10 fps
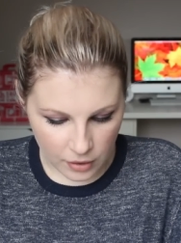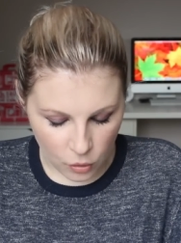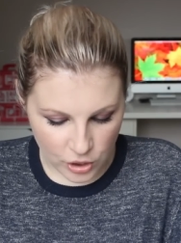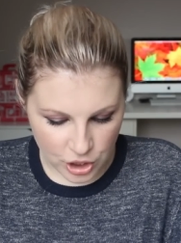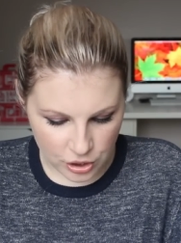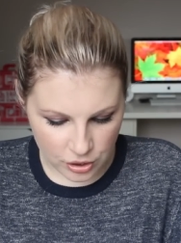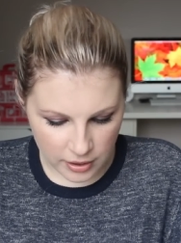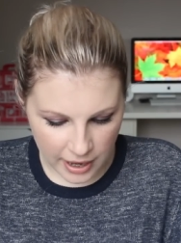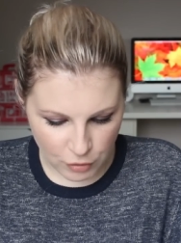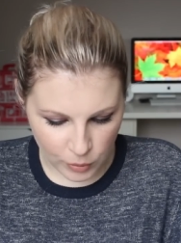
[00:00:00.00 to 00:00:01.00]
which
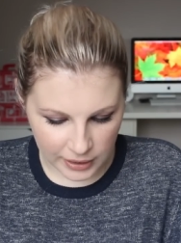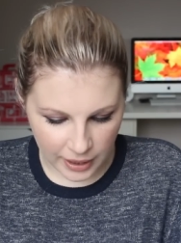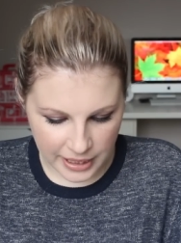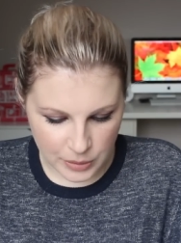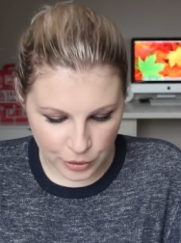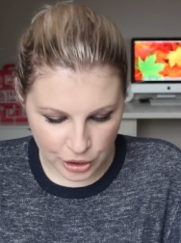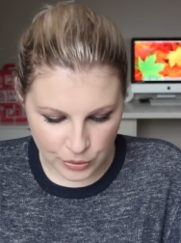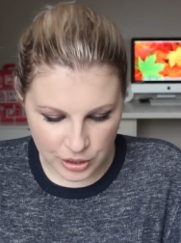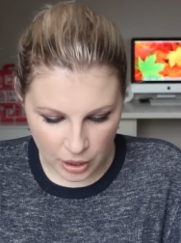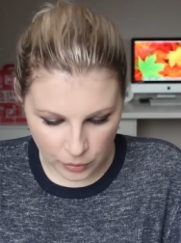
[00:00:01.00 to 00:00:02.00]
everyone likes but
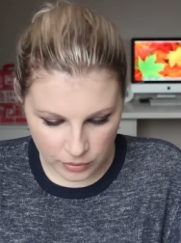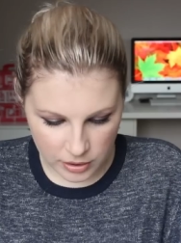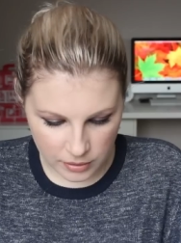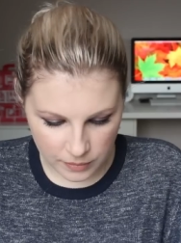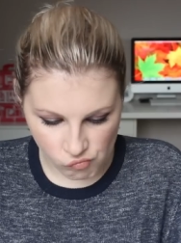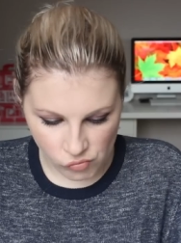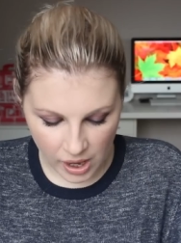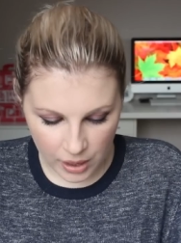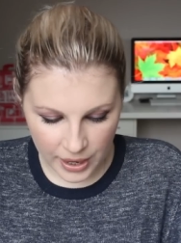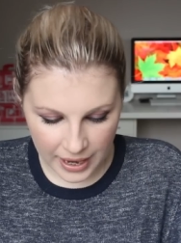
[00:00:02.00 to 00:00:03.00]
you don't.
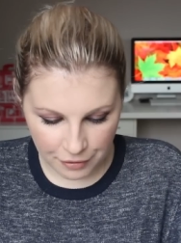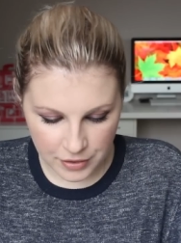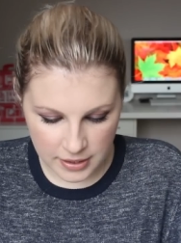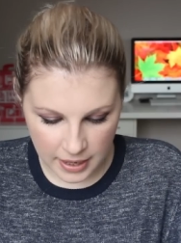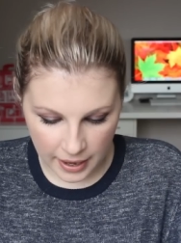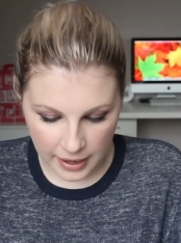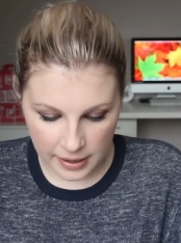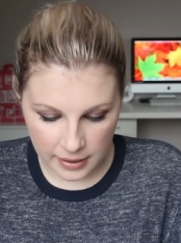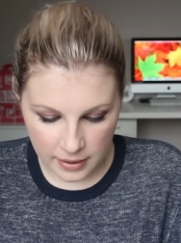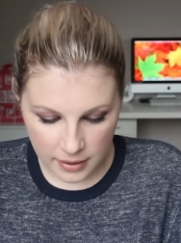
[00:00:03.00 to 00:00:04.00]
I would have to
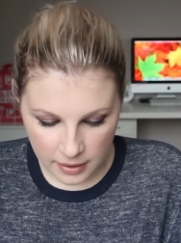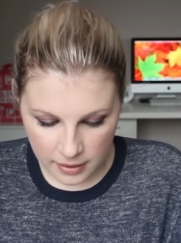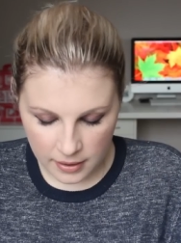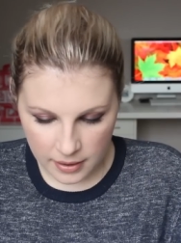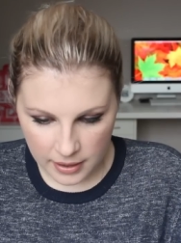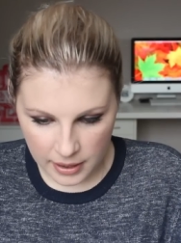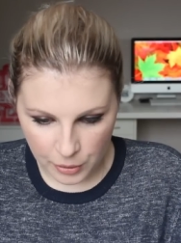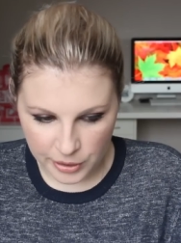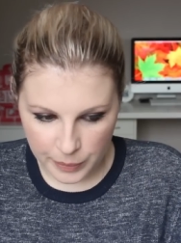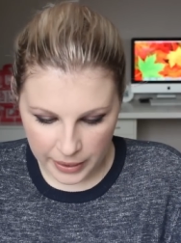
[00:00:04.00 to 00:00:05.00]
say
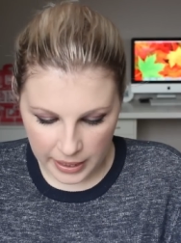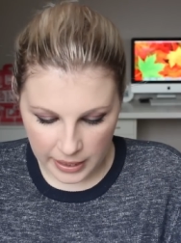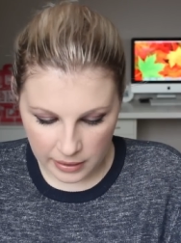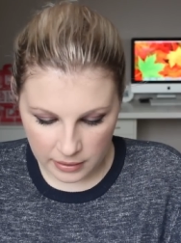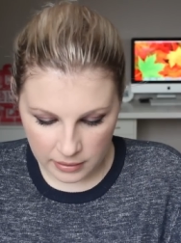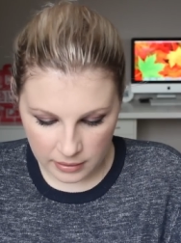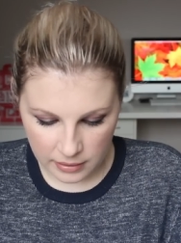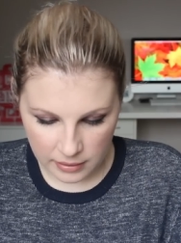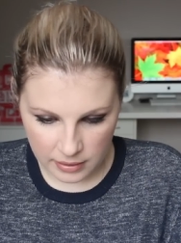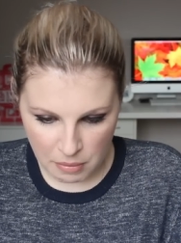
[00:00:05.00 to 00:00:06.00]
it would be
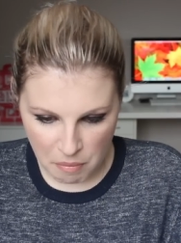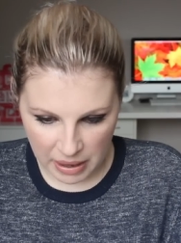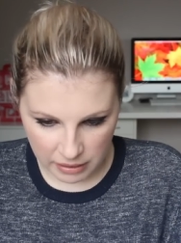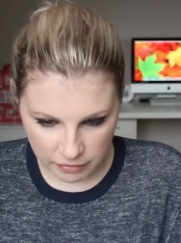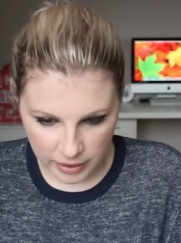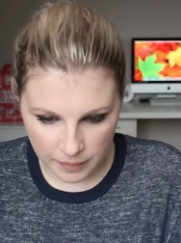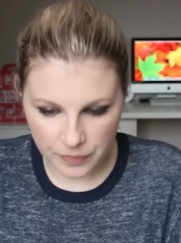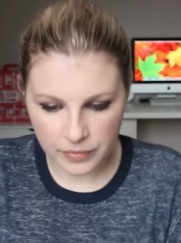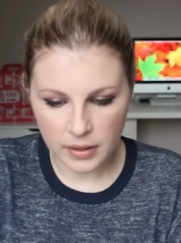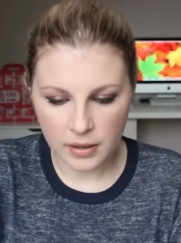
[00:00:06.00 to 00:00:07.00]
Benefit.
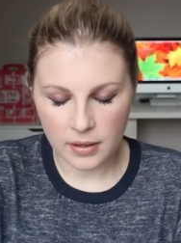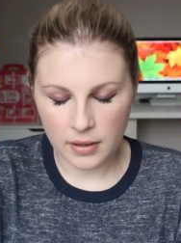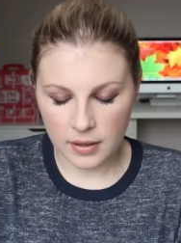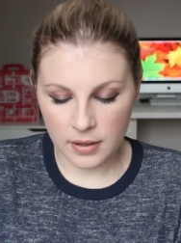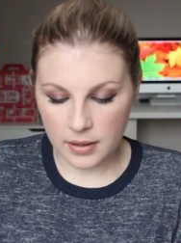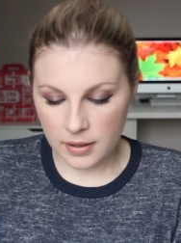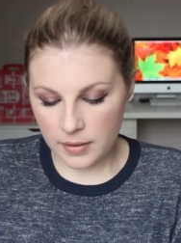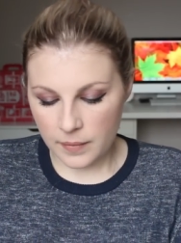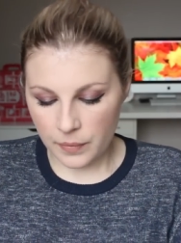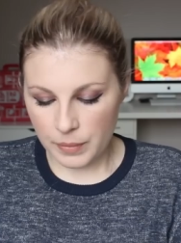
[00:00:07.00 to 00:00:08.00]

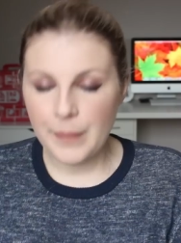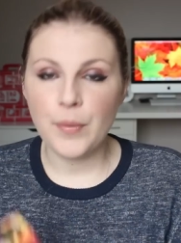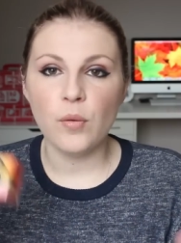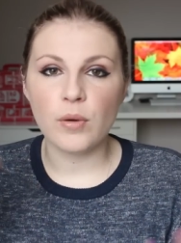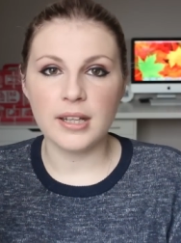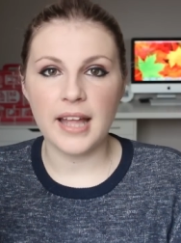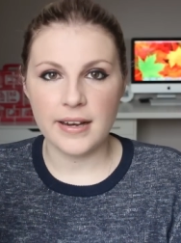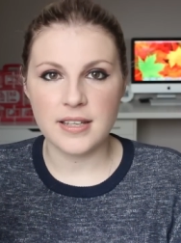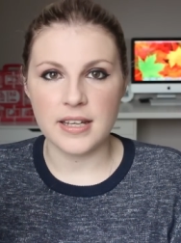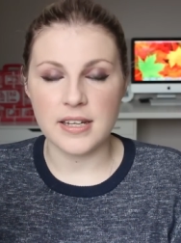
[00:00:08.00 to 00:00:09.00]
People
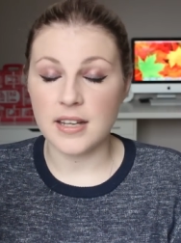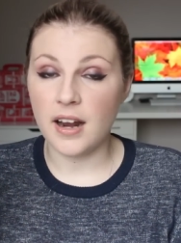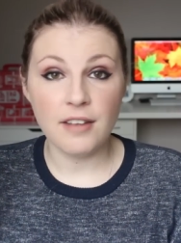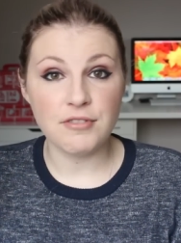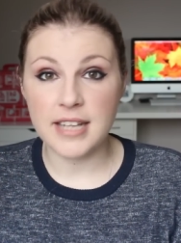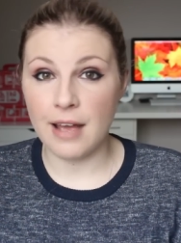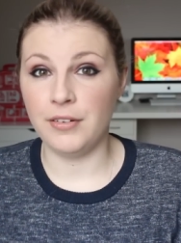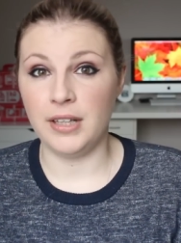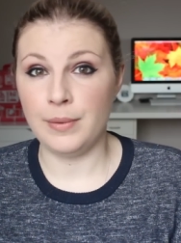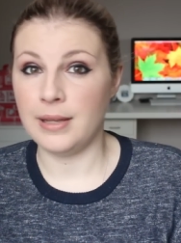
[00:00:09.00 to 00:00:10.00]
collect these, and I've
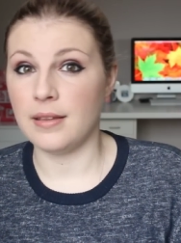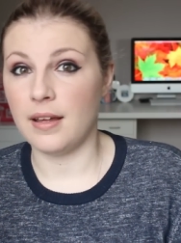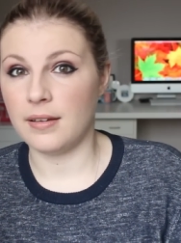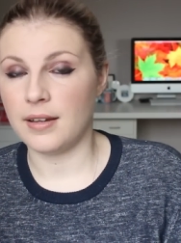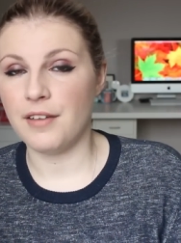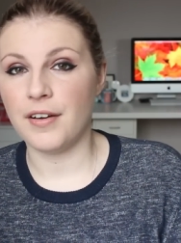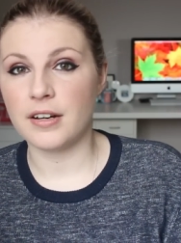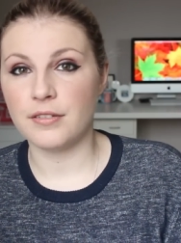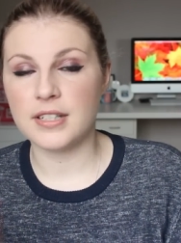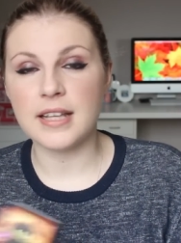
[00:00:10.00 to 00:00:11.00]
definitely been there. I've
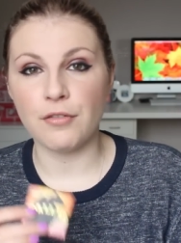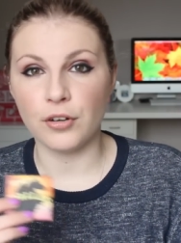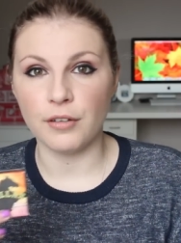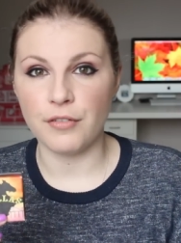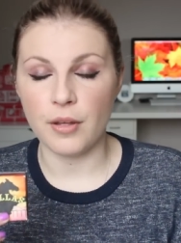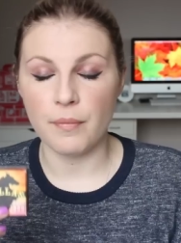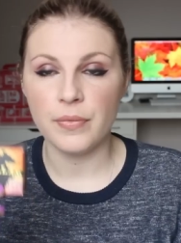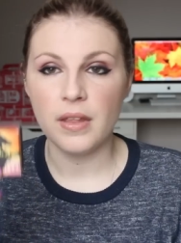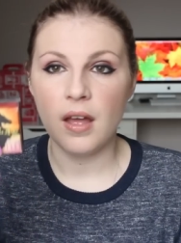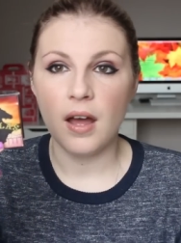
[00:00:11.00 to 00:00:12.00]
had several of them.